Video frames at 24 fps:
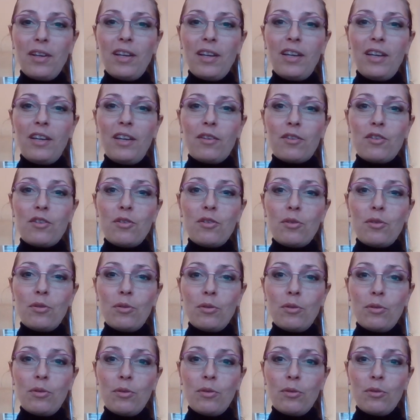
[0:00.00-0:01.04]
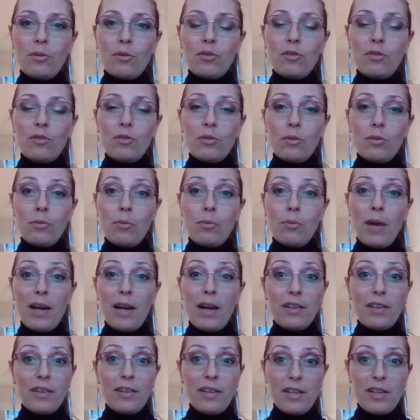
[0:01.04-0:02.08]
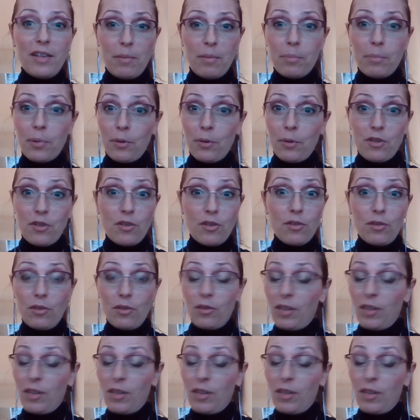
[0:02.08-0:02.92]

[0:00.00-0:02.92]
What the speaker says: you know, to widen this approach to